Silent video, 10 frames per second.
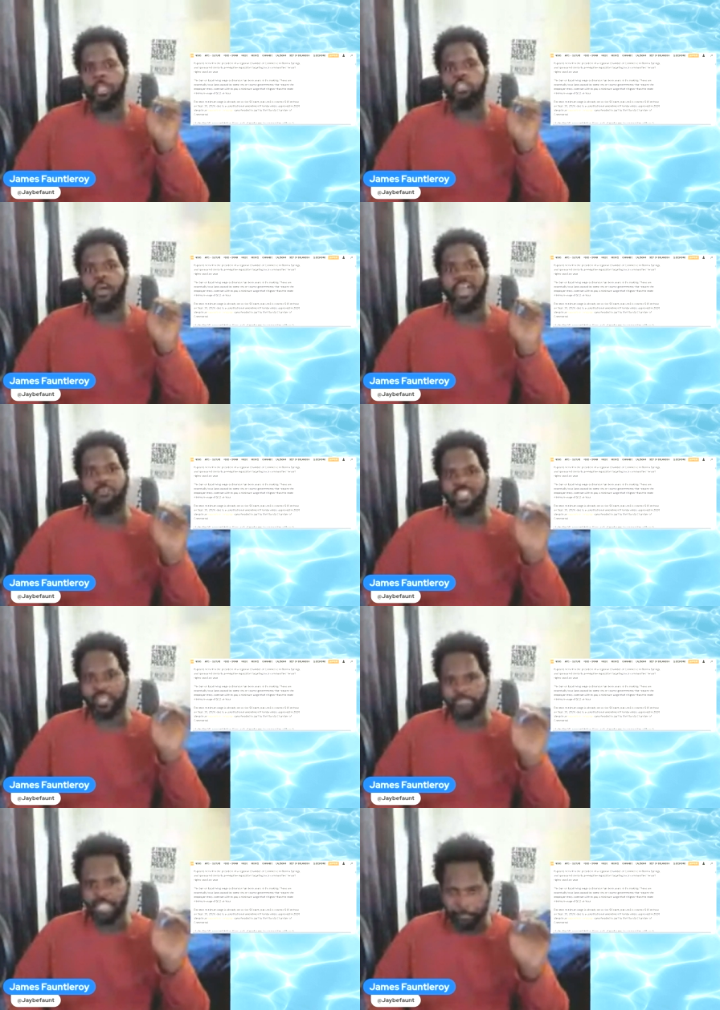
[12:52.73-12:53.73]
So every
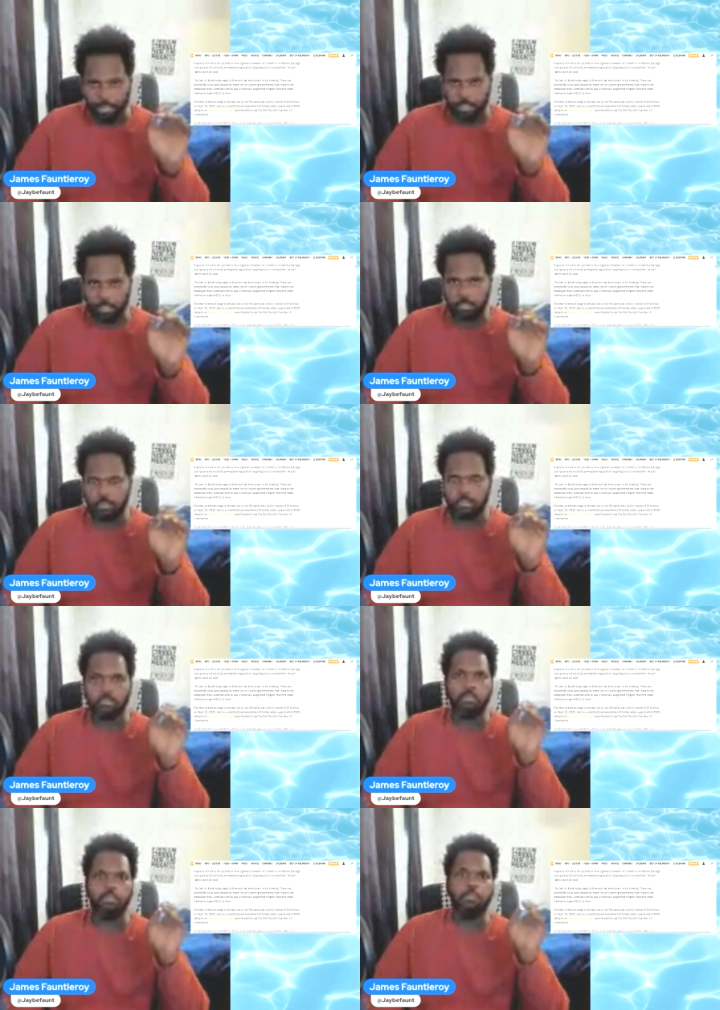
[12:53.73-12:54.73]
September,
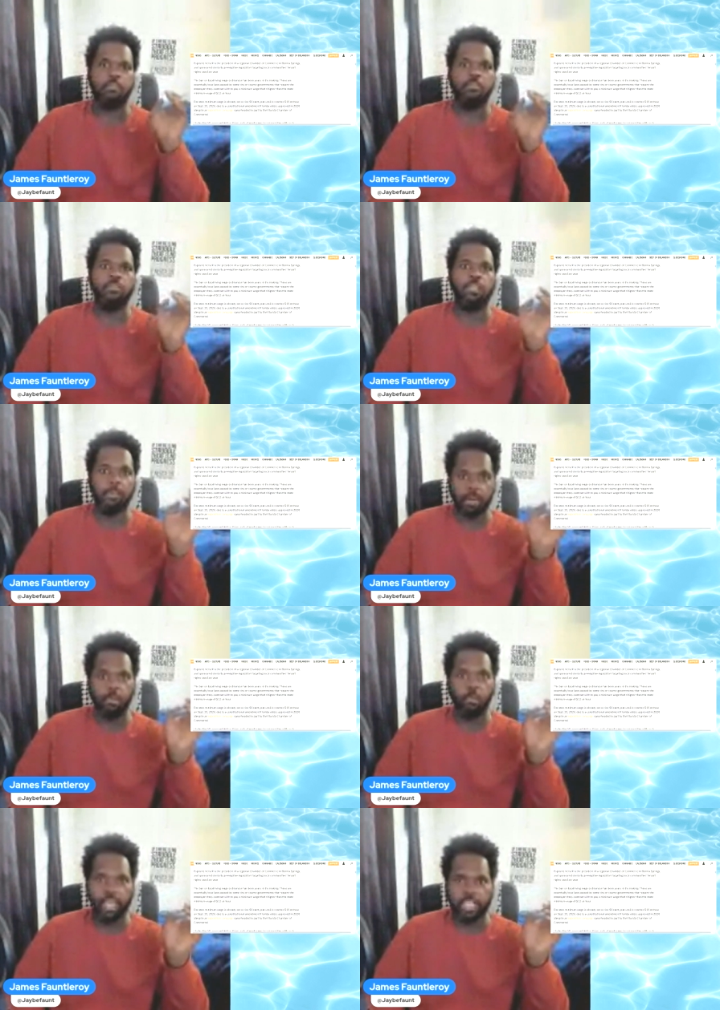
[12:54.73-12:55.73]
the
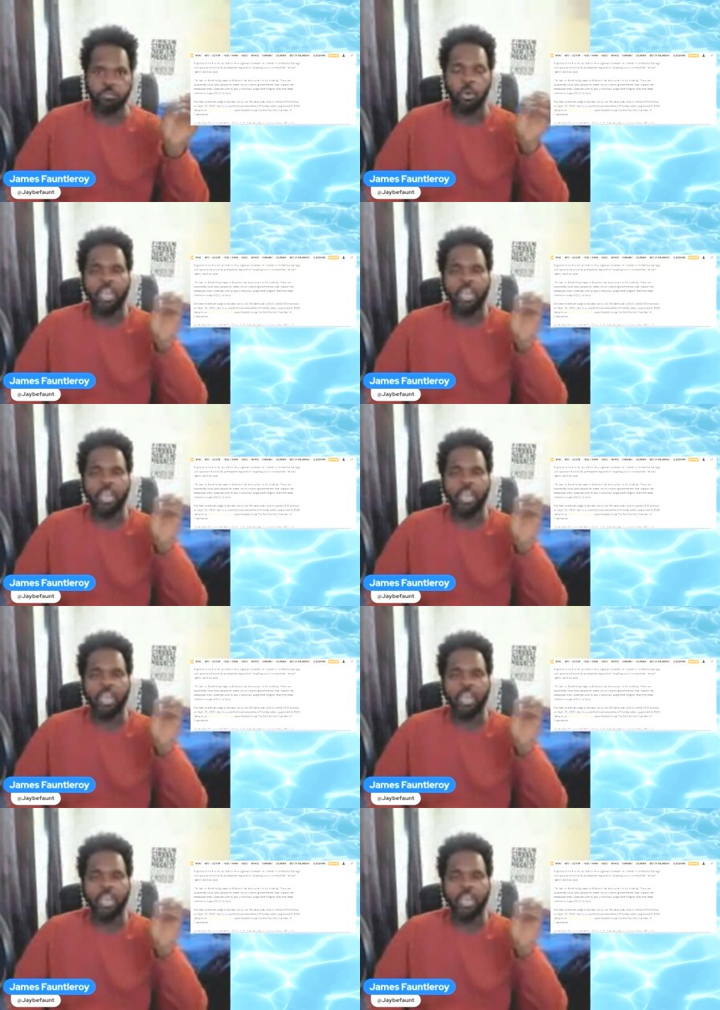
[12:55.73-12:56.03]
minimum wage will